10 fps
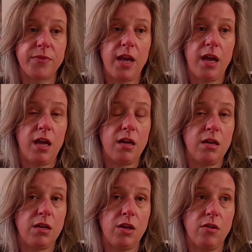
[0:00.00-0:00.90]
And
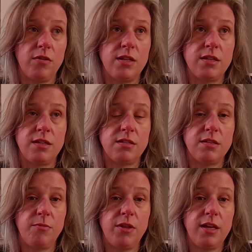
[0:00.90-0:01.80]
it's
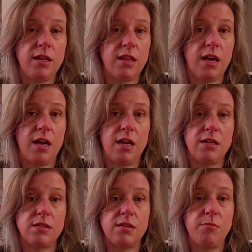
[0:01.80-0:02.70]
something that
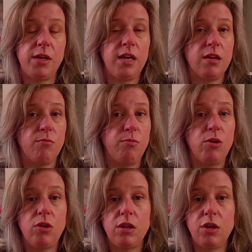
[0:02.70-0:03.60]
somebody can
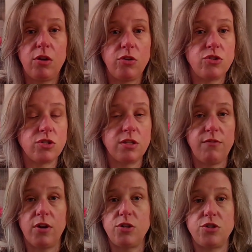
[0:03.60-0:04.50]
pull, you just leave
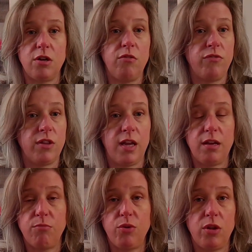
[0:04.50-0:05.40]
on a shelf and they
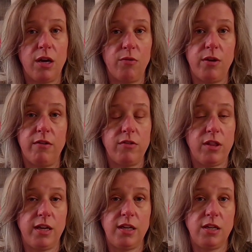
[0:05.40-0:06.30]
can pull out whenever
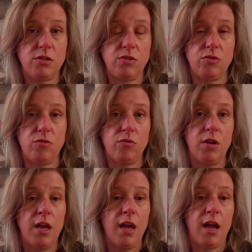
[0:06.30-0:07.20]
they need to
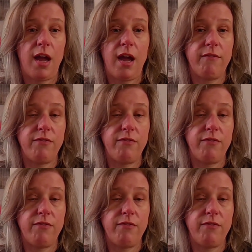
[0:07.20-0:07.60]
have